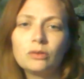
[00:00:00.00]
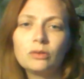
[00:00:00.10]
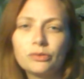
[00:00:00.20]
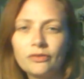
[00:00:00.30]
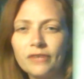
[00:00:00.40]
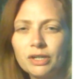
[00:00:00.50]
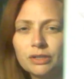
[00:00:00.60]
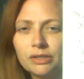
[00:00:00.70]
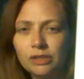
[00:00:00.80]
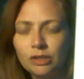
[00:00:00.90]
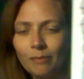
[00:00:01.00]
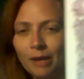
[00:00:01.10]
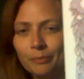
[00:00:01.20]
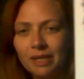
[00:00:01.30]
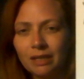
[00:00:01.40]
reversed, you
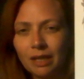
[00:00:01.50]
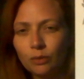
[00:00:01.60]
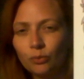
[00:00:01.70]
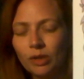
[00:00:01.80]
might be like